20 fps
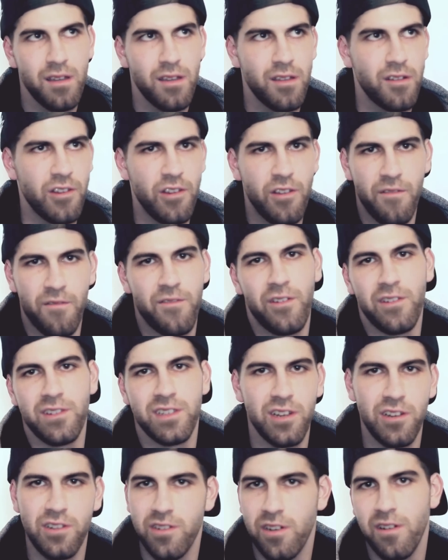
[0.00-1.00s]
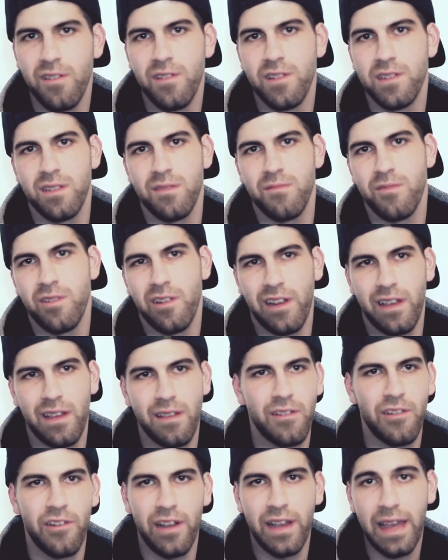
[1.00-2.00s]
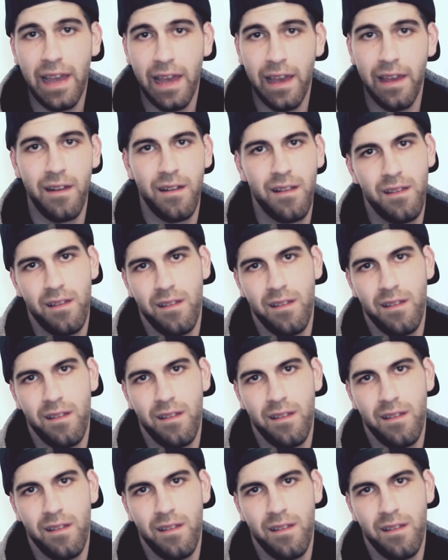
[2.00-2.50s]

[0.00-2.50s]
know you're in first year journalism, you're, you're a kid.